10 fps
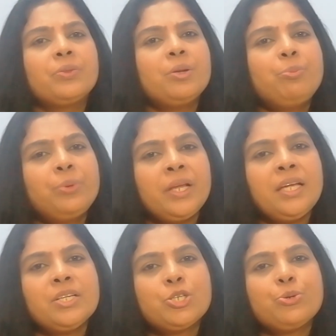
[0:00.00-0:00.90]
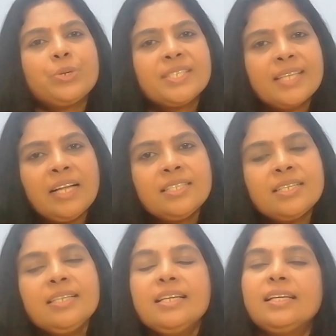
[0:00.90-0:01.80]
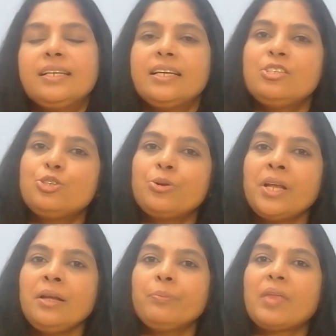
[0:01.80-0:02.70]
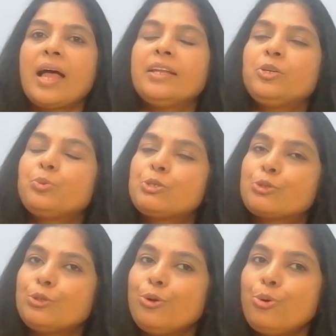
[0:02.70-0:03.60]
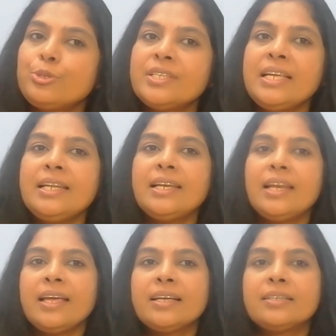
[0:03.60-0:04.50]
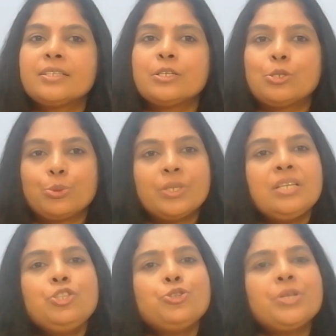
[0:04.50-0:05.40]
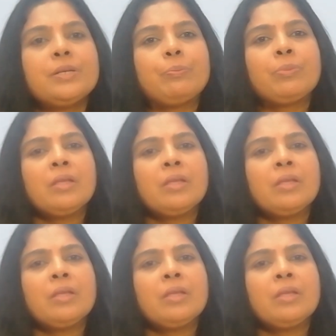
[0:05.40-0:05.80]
The breach resulted in an injury and it was closely linked to the injury.